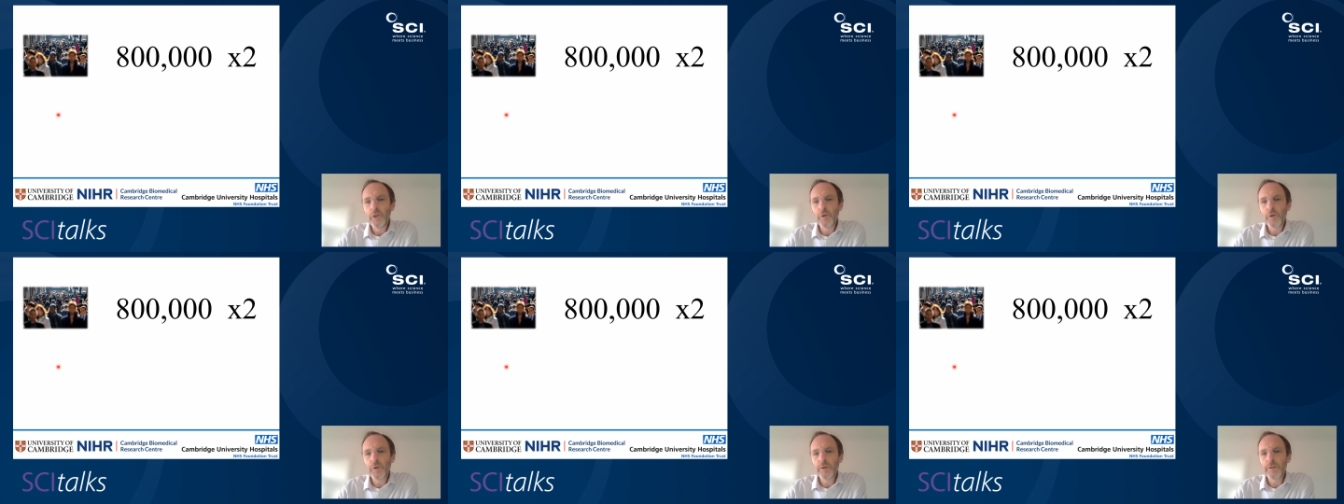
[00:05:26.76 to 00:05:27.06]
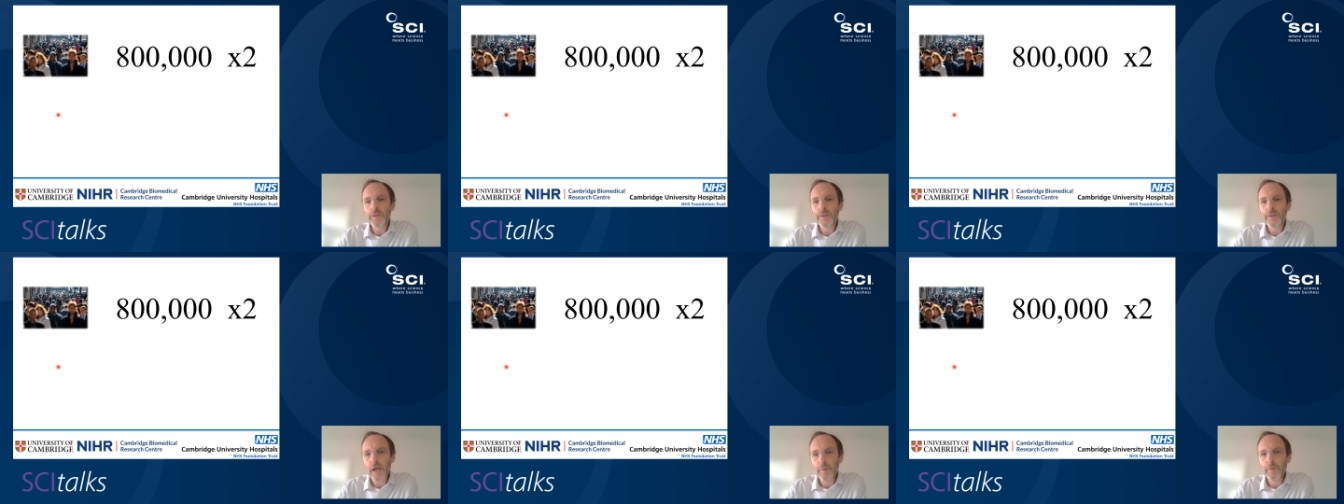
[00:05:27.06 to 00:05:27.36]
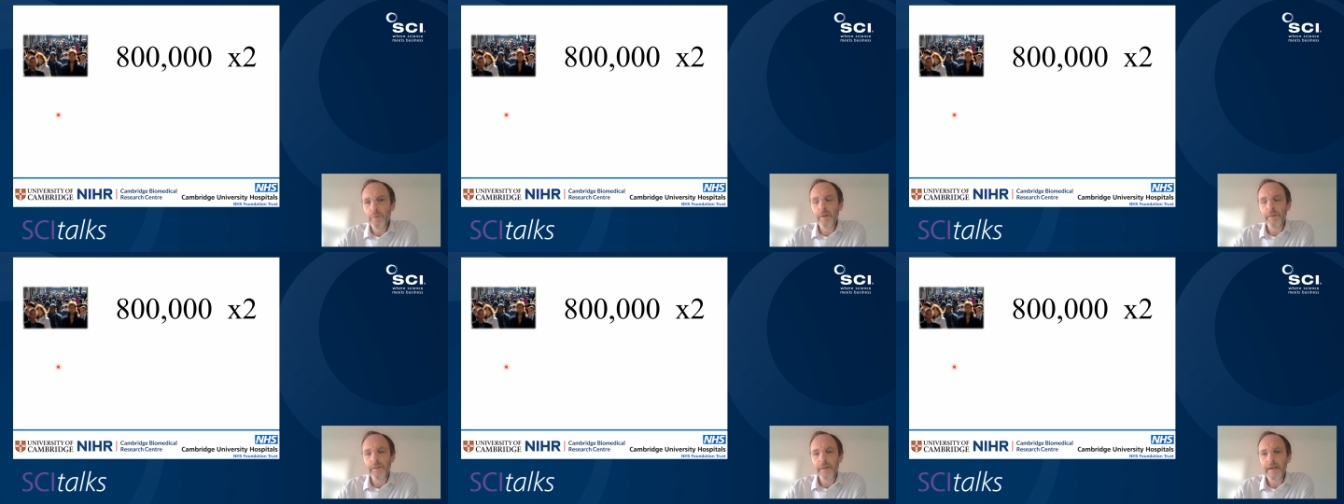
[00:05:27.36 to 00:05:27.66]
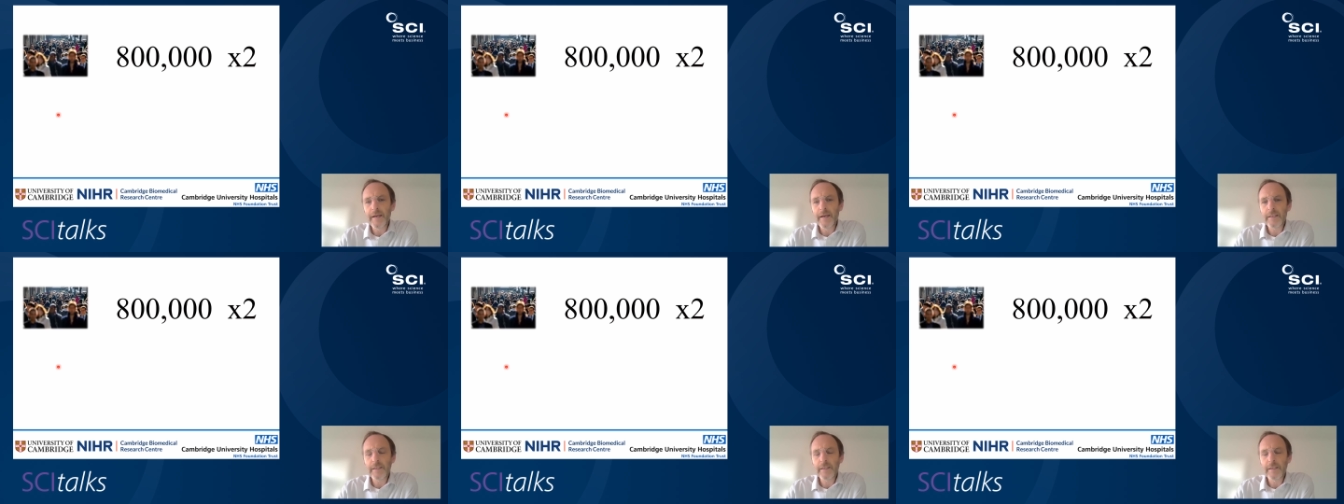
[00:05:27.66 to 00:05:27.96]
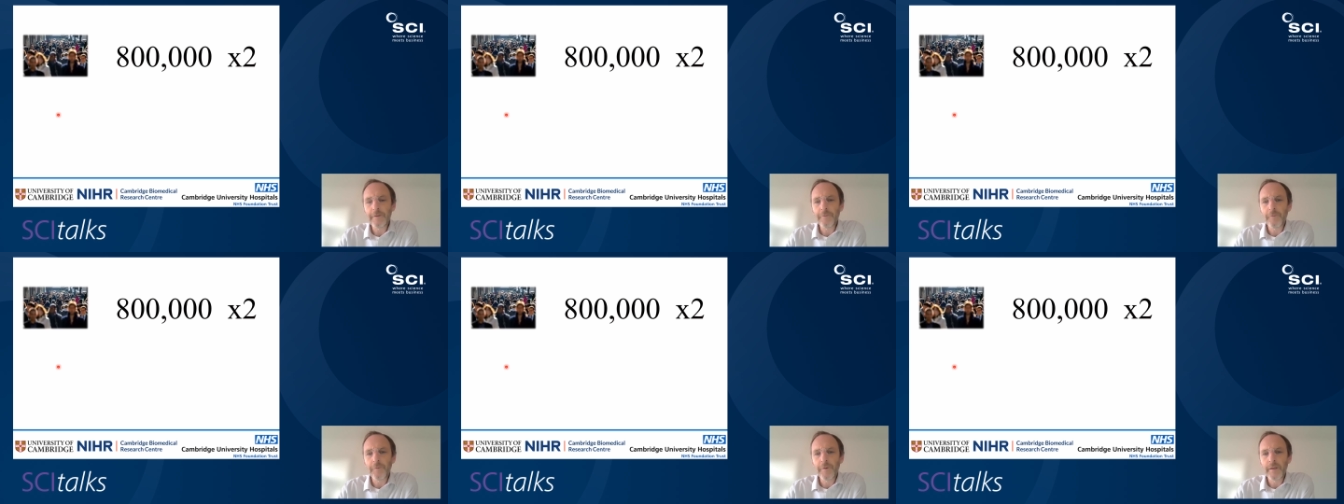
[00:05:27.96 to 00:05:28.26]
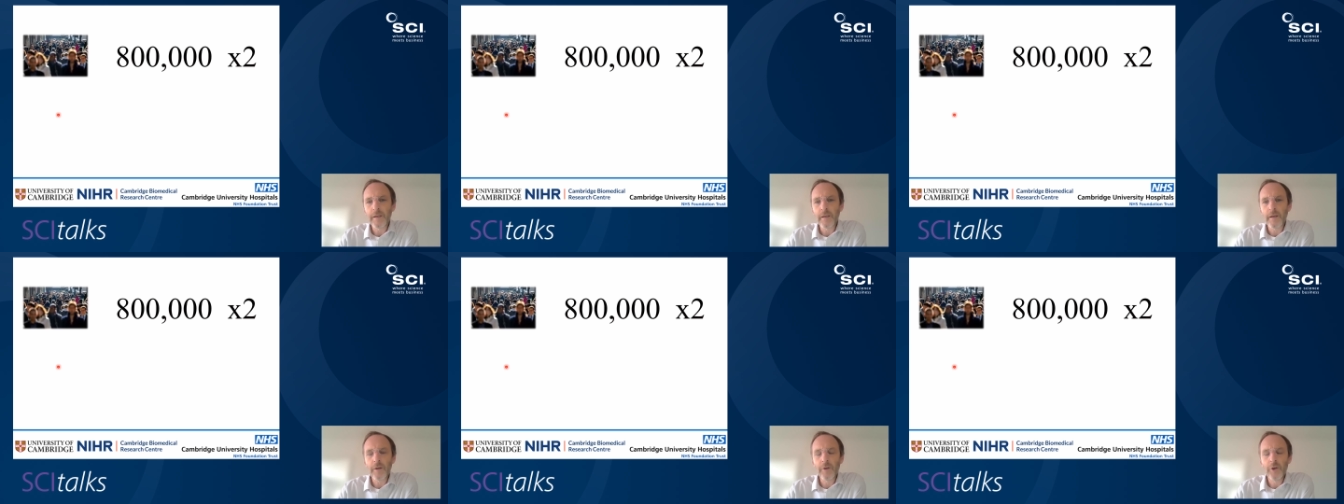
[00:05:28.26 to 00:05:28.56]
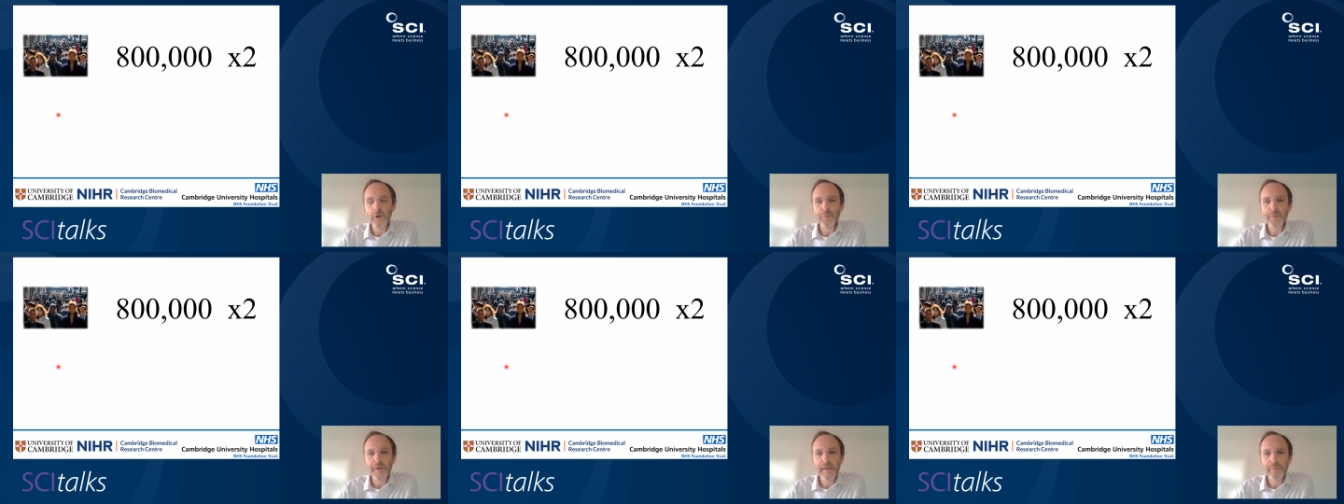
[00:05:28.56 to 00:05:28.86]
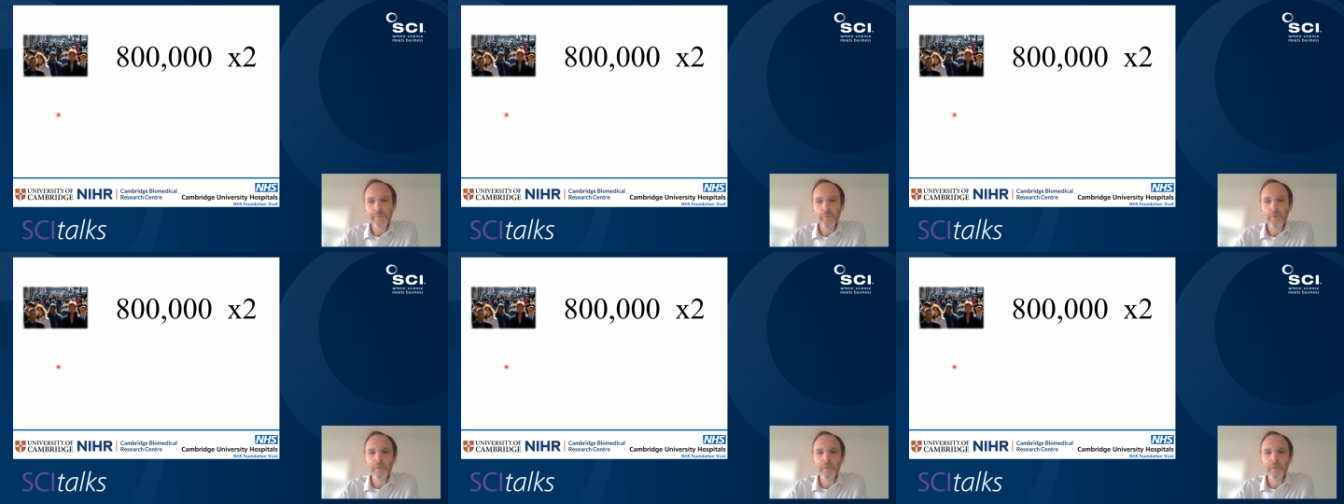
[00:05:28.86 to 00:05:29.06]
You can double that if we include people